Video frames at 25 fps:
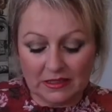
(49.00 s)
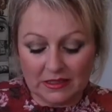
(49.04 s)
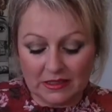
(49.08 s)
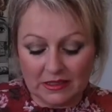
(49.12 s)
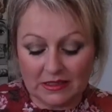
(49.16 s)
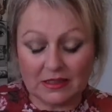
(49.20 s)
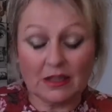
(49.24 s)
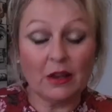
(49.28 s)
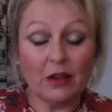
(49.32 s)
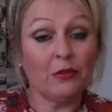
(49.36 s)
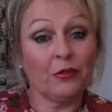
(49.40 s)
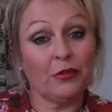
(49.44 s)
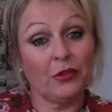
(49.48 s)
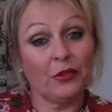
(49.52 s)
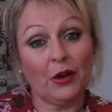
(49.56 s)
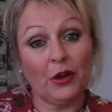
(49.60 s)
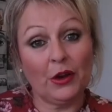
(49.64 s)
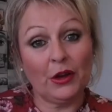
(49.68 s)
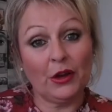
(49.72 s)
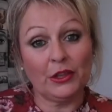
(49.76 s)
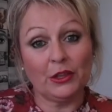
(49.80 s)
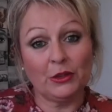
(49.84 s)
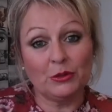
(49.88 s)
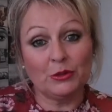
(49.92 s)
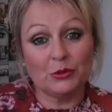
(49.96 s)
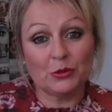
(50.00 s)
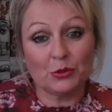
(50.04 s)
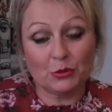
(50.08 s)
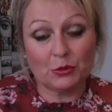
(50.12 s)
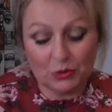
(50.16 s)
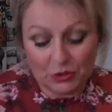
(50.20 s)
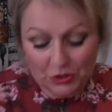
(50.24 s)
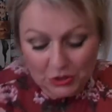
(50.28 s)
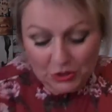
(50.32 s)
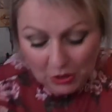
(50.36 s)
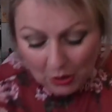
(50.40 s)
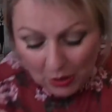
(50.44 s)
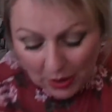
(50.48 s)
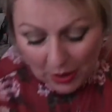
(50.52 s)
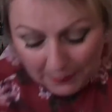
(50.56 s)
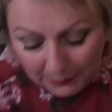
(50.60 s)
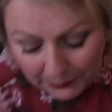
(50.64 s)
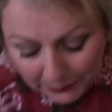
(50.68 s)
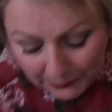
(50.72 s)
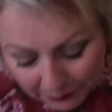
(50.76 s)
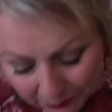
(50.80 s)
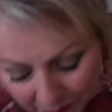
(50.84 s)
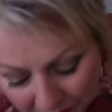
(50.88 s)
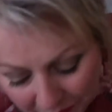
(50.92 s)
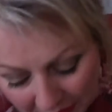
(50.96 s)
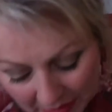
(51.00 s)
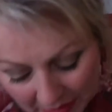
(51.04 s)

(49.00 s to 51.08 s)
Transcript: stuff that I use all the time.